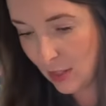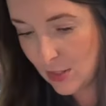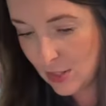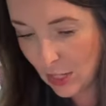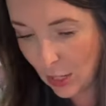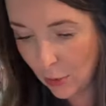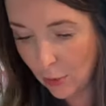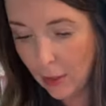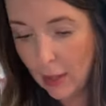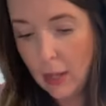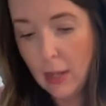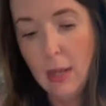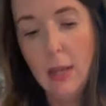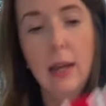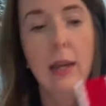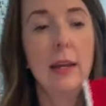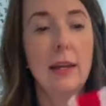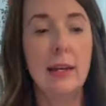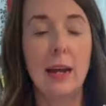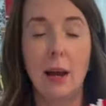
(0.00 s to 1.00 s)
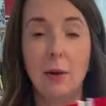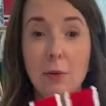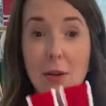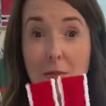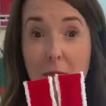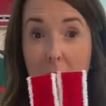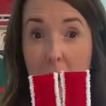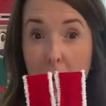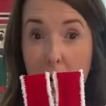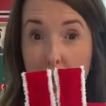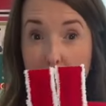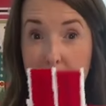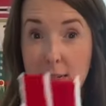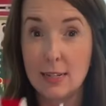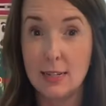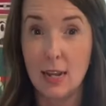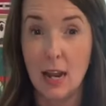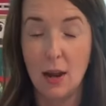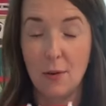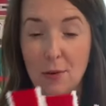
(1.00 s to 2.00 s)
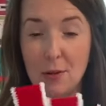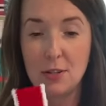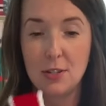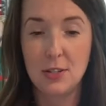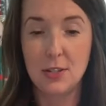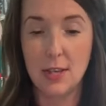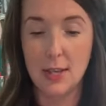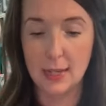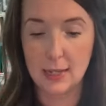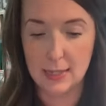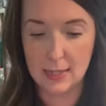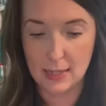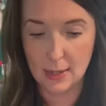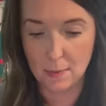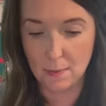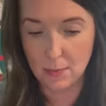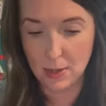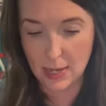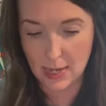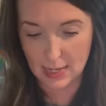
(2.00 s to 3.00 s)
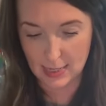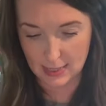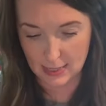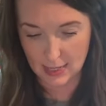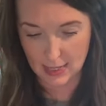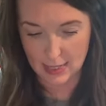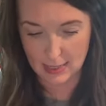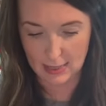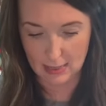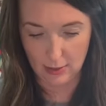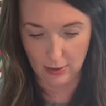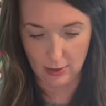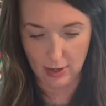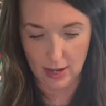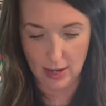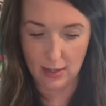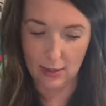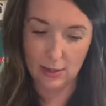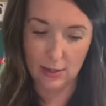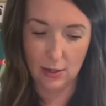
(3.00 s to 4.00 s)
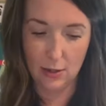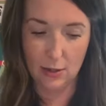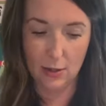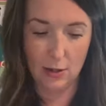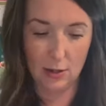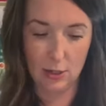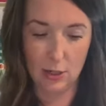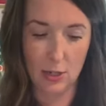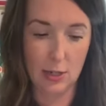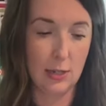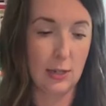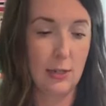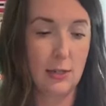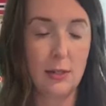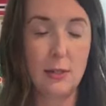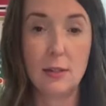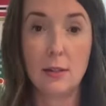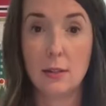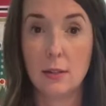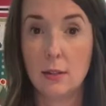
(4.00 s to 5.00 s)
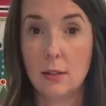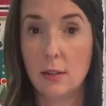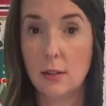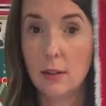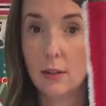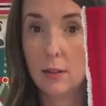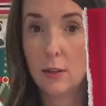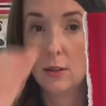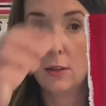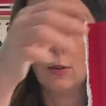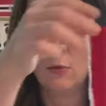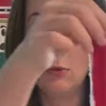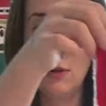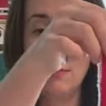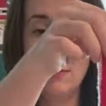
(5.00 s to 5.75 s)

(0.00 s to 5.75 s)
So now we've got our 6 pieces. Okay. So they're just, the